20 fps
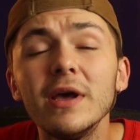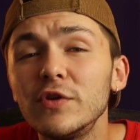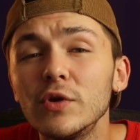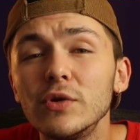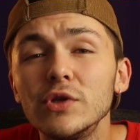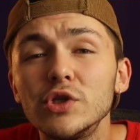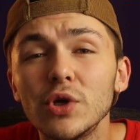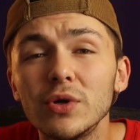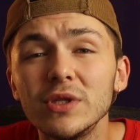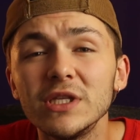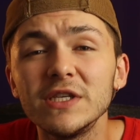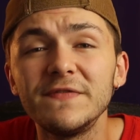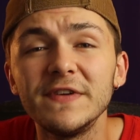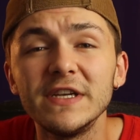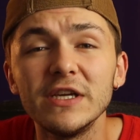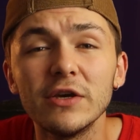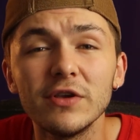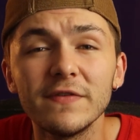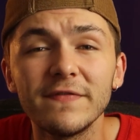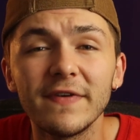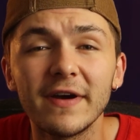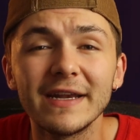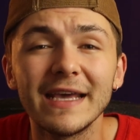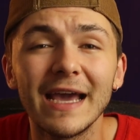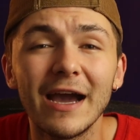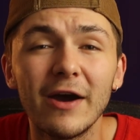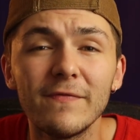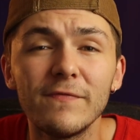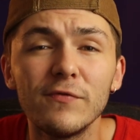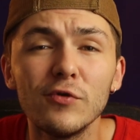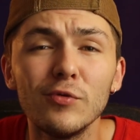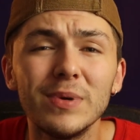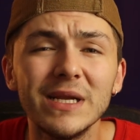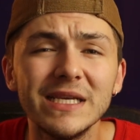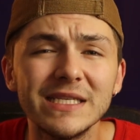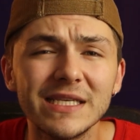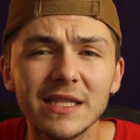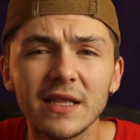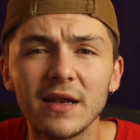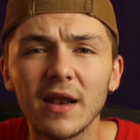If you enjoyed this video and you found it helpful,
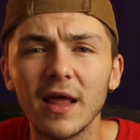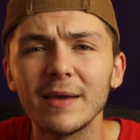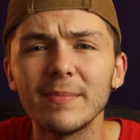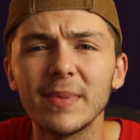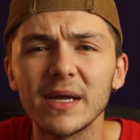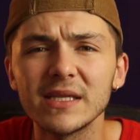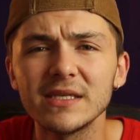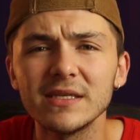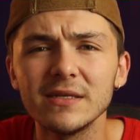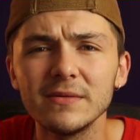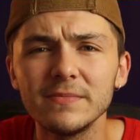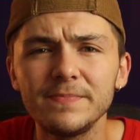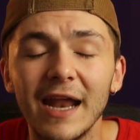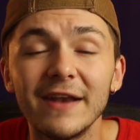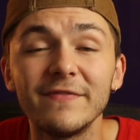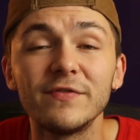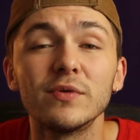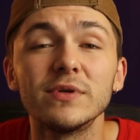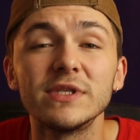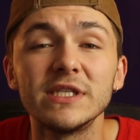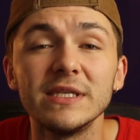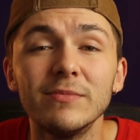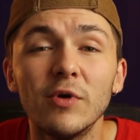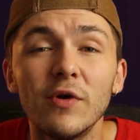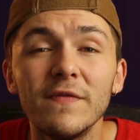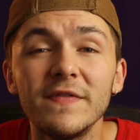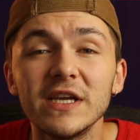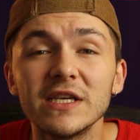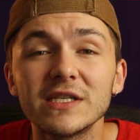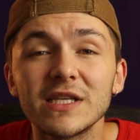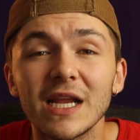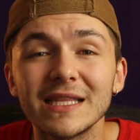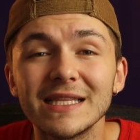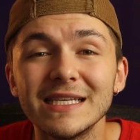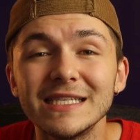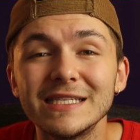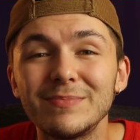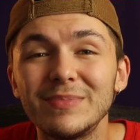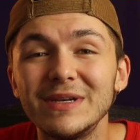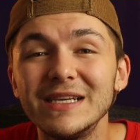please hit the like button, and if you want to see more videos like
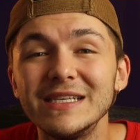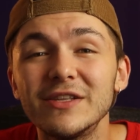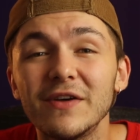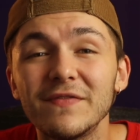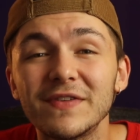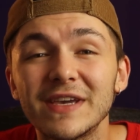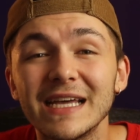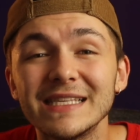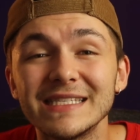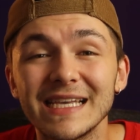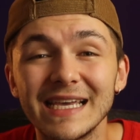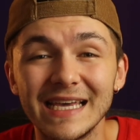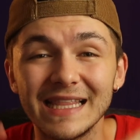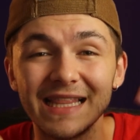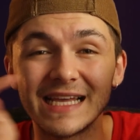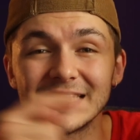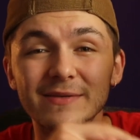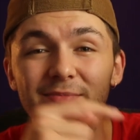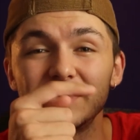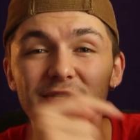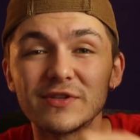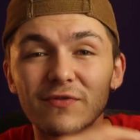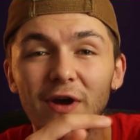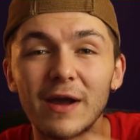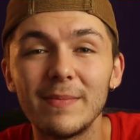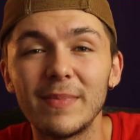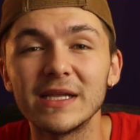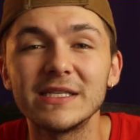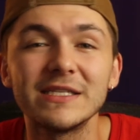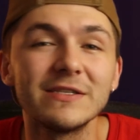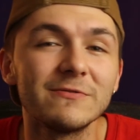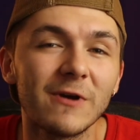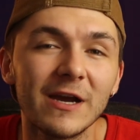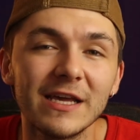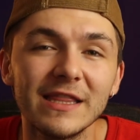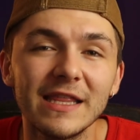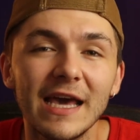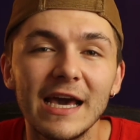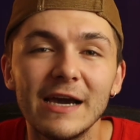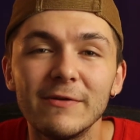this, please don't forget to hit that subscribe button
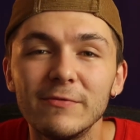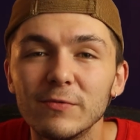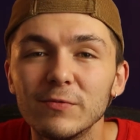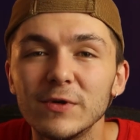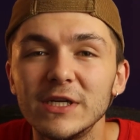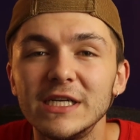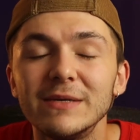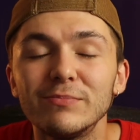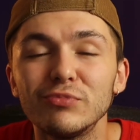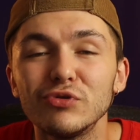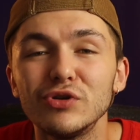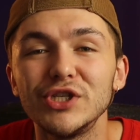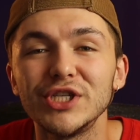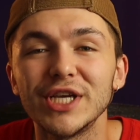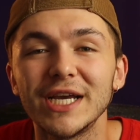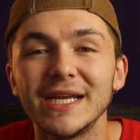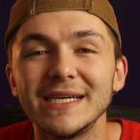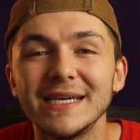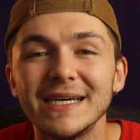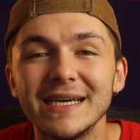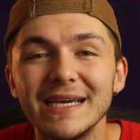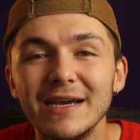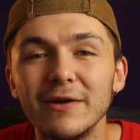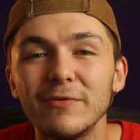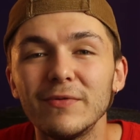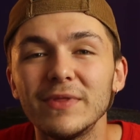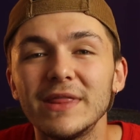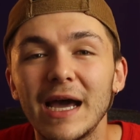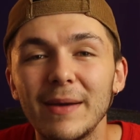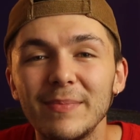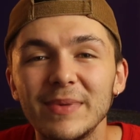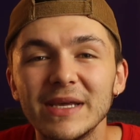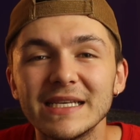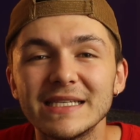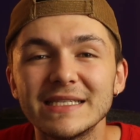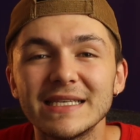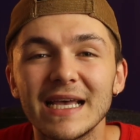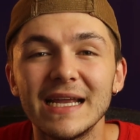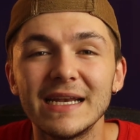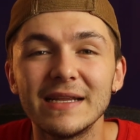right there. We really appreciate it. With that being
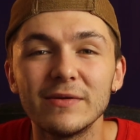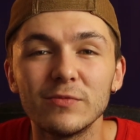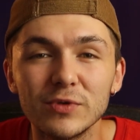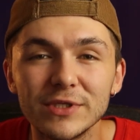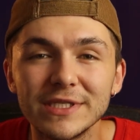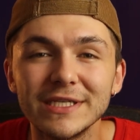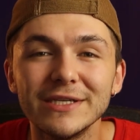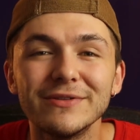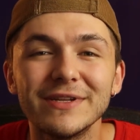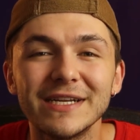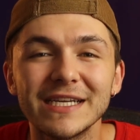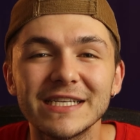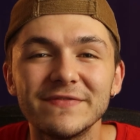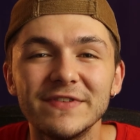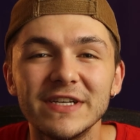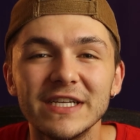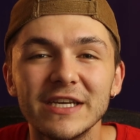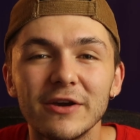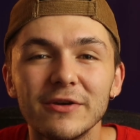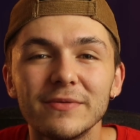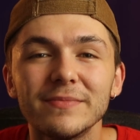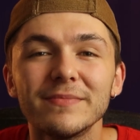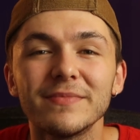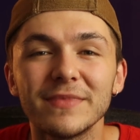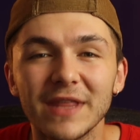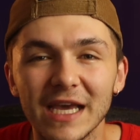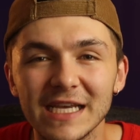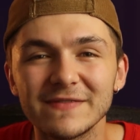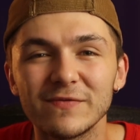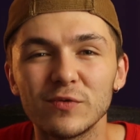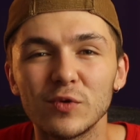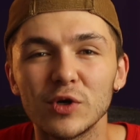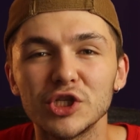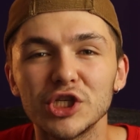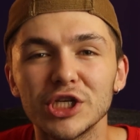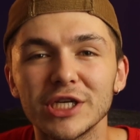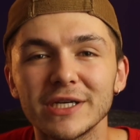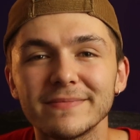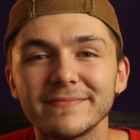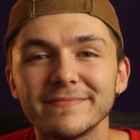said, we'll see you in the next video. Thanks for
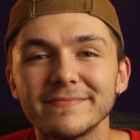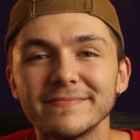watching.